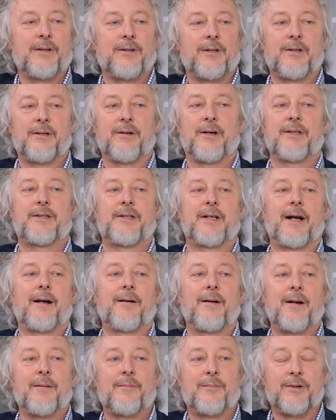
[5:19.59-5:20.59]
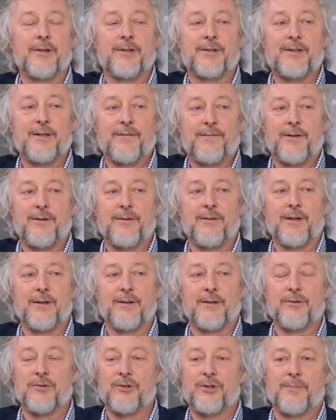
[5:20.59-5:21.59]
in the United Arab Emirates,
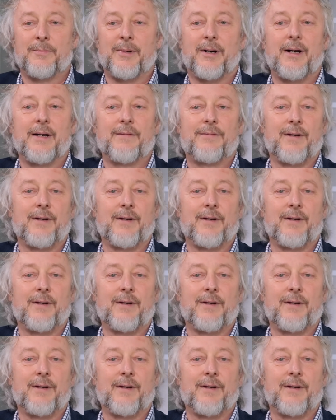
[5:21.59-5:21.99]
in Dubai,